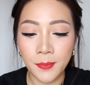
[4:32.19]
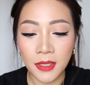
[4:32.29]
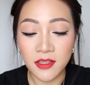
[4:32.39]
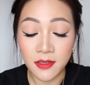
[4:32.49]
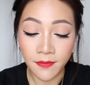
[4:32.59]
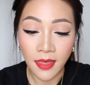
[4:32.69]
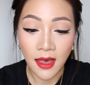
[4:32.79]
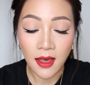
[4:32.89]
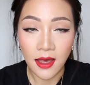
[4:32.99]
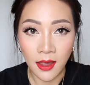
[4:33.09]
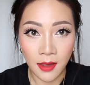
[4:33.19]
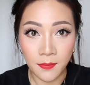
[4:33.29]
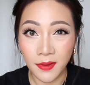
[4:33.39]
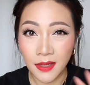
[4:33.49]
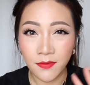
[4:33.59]
because of that.
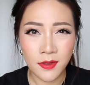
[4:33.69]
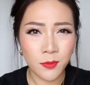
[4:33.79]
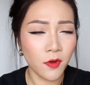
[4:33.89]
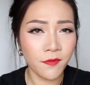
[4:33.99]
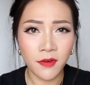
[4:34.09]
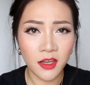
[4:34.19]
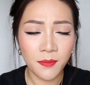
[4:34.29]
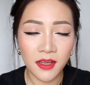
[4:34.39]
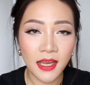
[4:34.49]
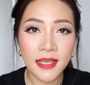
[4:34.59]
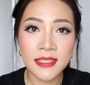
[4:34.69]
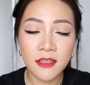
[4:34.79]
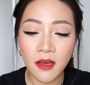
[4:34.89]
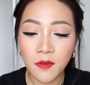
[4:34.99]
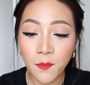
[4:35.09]
If you follow me on
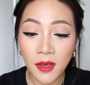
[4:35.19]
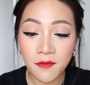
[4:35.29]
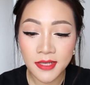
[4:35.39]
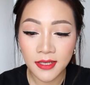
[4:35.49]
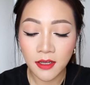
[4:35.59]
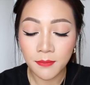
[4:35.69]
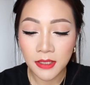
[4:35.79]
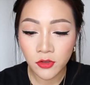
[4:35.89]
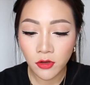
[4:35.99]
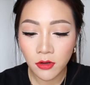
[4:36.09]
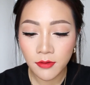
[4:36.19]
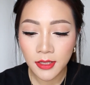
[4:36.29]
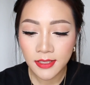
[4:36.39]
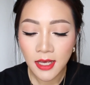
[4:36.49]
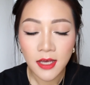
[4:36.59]
Instagram, you may have seen it on my
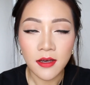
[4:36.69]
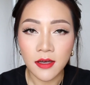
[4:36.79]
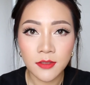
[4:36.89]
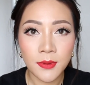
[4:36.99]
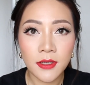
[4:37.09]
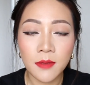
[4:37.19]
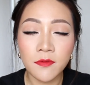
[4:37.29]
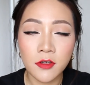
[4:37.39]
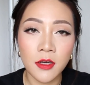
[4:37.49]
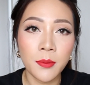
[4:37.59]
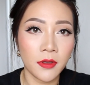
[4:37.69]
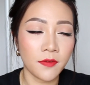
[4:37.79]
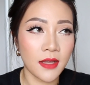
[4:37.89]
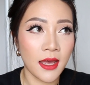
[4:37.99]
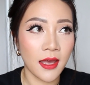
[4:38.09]
stories. I just went home for a couple
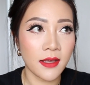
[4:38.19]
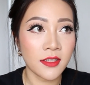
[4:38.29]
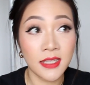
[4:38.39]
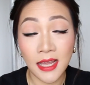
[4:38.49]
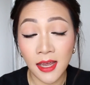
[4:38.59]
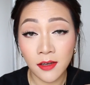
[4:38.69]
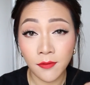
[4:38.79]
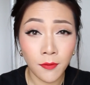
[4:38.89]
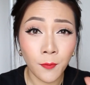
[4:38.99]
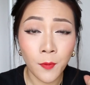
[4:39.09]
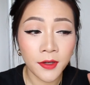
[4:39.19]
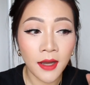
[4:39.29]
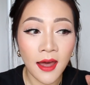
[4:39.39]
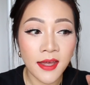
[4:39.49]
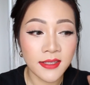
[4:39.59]
of days, stayed for
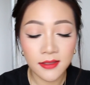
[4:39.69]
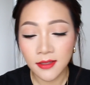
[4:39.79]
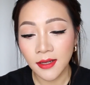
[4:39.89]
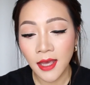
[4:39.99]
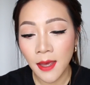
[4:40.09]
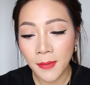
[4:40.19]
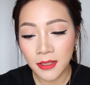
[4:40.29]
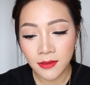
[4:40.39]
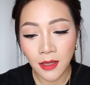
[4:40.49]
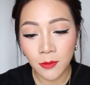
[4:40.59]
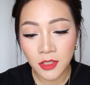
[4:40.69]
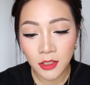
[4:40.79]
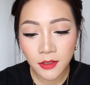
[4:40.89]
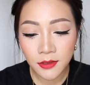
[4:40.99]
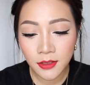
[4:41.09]
one night, and then I came back down
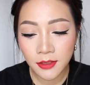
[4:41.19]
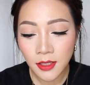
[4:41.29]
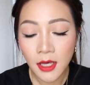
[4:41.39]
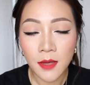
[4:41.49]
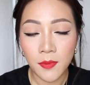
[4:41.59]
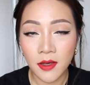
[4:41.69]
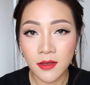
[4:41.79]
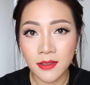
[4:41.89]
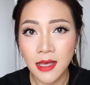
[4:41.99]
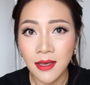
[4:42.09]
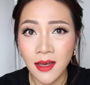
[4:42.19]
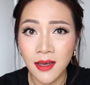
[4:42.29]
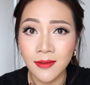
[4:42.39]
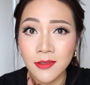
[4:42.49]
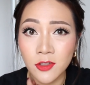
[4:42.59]
to London because I
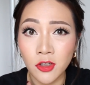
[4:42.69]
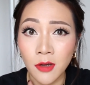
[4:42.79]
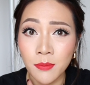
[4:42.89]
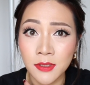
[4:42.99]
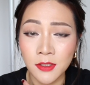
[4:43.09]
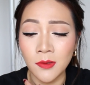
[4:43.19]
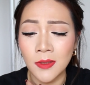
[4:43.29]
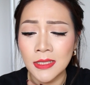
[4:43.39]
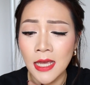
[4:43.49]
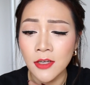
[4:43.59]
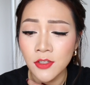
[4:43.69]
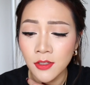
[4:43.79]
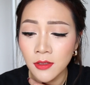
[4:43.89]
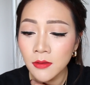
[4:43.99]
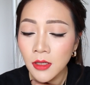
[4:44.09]
had jobs to attend
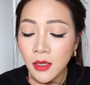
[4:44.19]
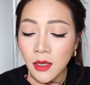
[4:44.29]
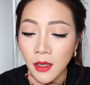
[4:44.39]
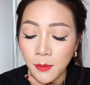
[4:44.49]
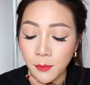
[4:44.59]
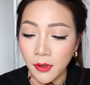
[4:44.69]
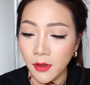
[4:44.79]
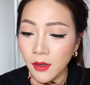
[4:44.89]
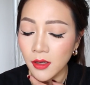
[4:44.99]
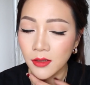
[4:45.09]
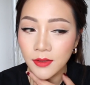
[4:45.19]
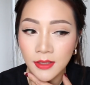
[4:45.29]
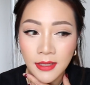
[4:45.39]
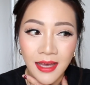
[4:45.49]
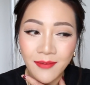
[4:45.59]
to. But
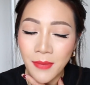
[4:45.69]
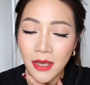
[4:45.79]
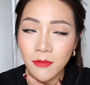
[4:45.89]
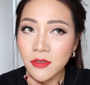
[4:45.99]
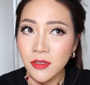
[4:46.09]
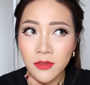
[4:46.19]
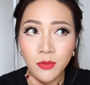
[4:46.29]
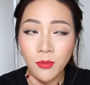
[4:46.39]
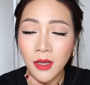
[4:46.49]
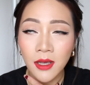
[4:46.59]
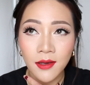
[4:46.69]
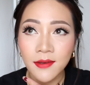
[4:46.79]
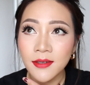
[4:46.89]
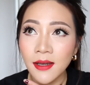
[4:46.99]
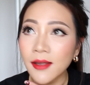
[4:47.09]
yeah, May was just
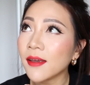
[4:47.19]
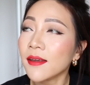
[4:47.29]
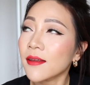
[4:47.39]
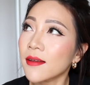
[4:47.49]
weird. Like,